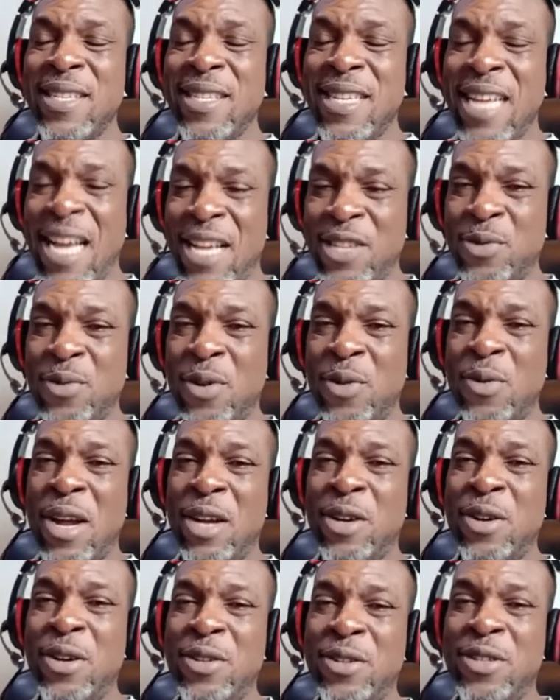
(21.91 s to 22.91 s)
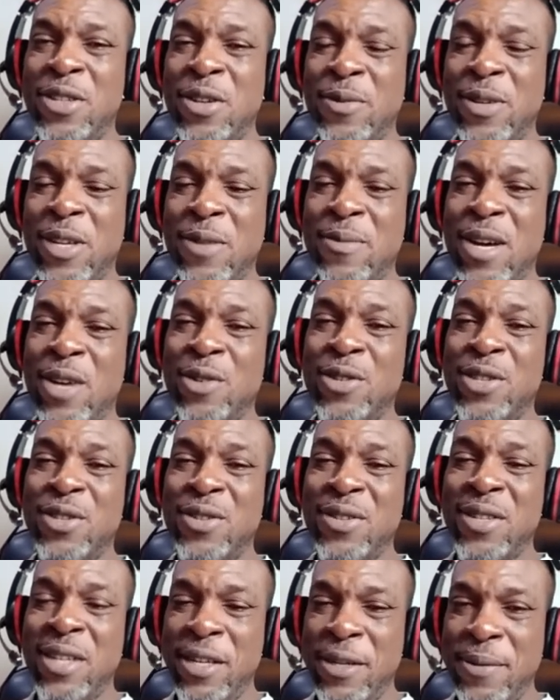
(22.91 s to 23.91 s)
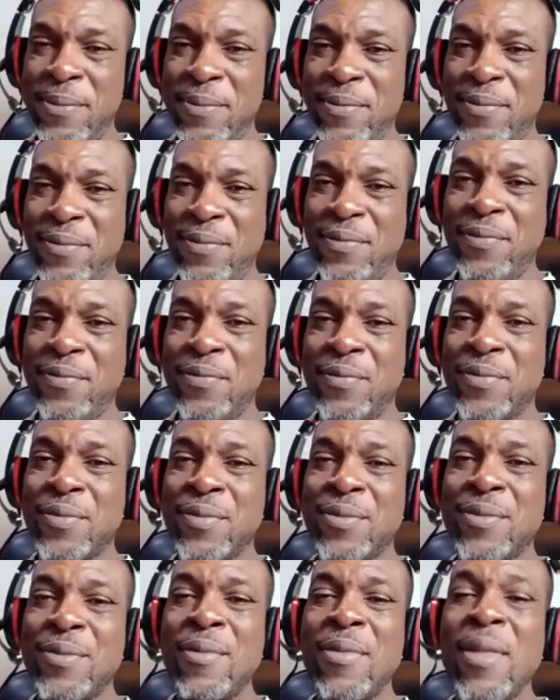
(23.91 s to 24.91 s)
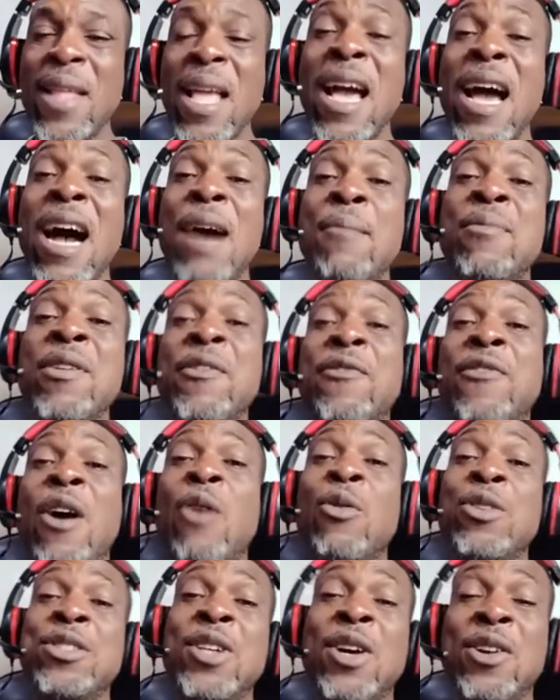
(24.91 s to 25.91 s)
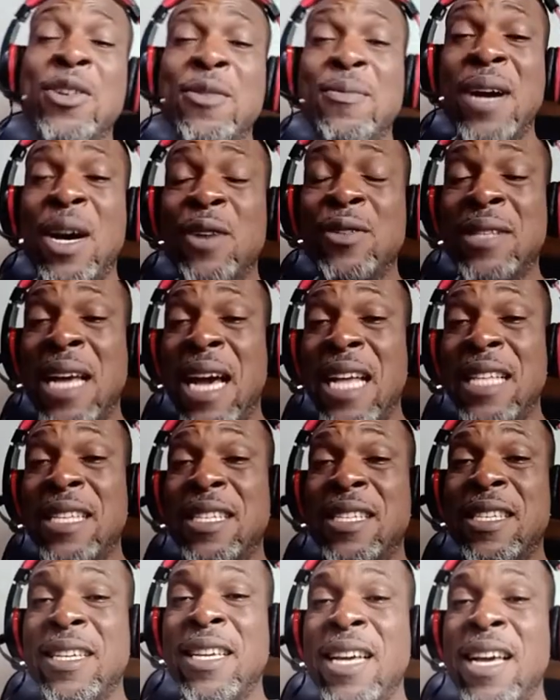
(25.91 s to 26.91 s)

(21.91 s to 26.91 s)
That's what we're going to talk about today. And before we talk about that,